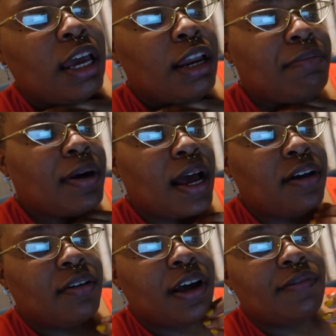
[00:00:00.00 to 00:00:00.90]
And, eh, but I
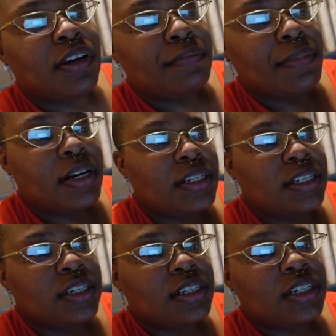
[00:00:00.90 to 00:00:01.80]
don't have any
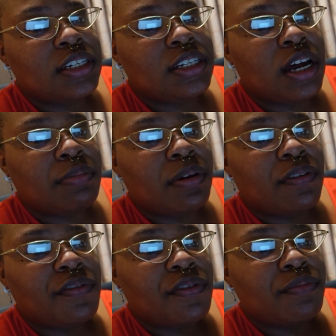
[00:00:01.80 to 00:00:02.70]
medicine to stop it
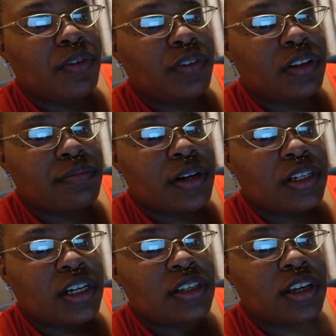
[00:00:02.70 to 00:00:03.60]
from moving to my
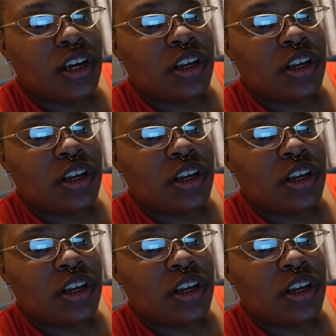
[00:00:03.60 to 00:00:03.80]
chest.